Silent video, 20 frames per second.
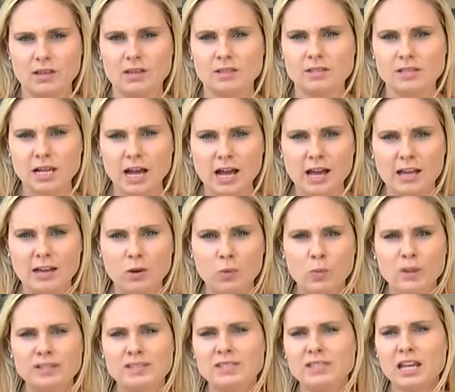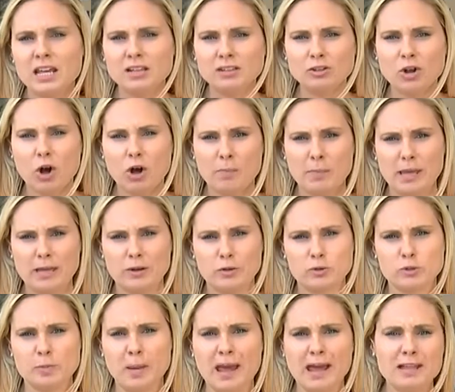Scott, when state
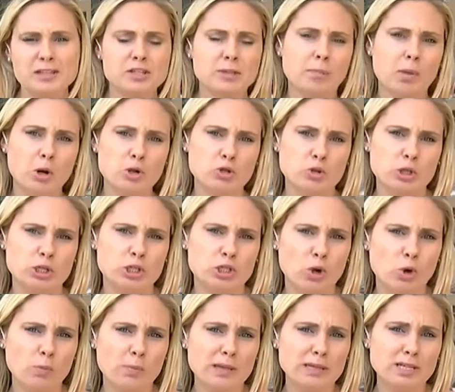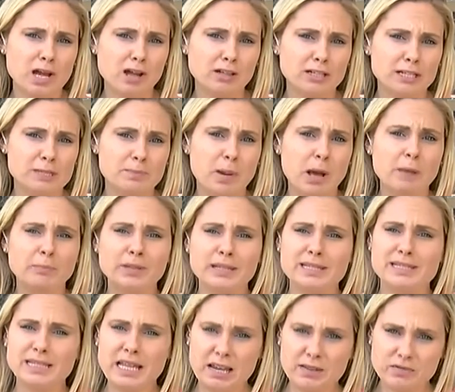lawmakers passed the Marjory Stoneman Douglas
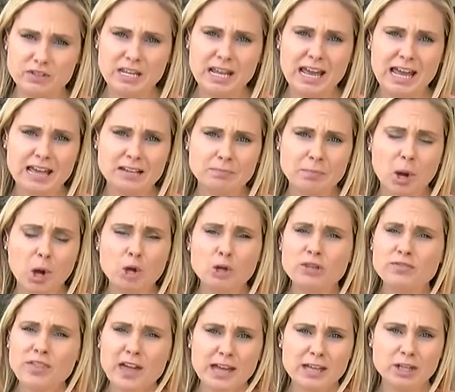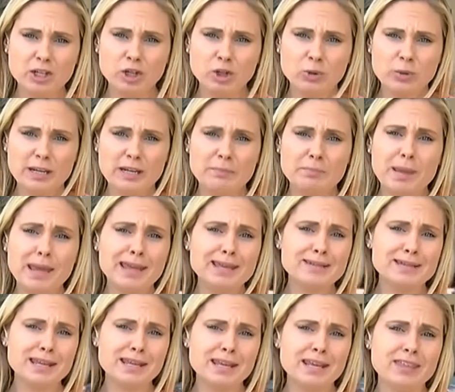Public Safety Act, part of that included
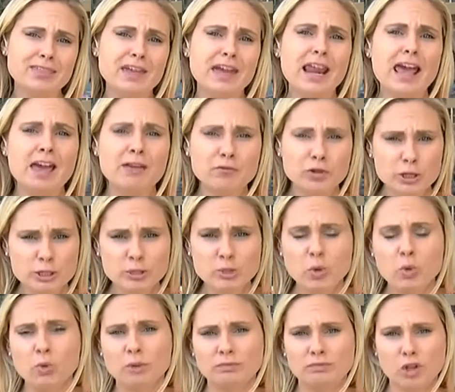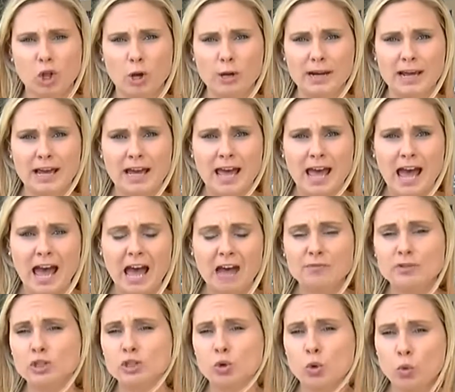mandating that every school in Florida
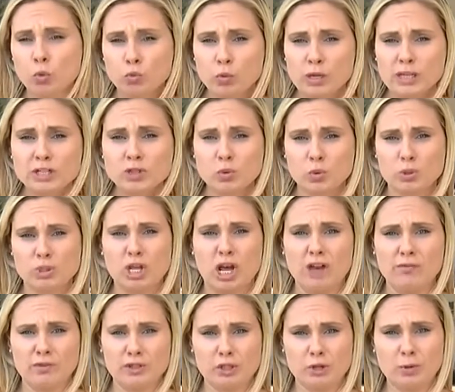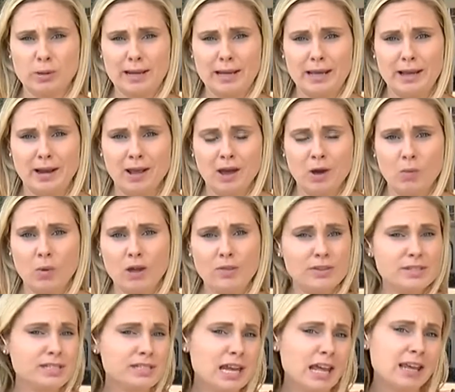have a school resource officer in it. While
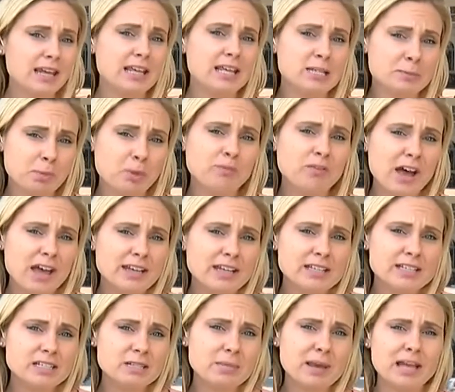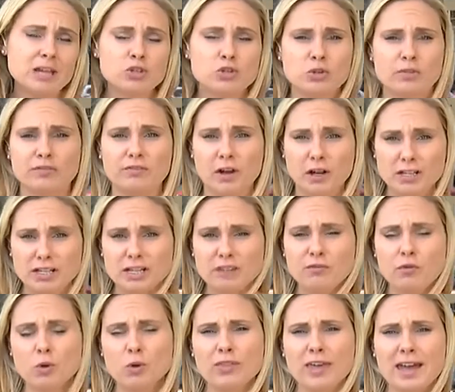the state is providing some extra funding
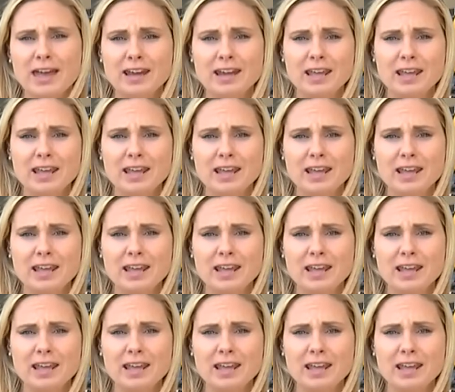for that,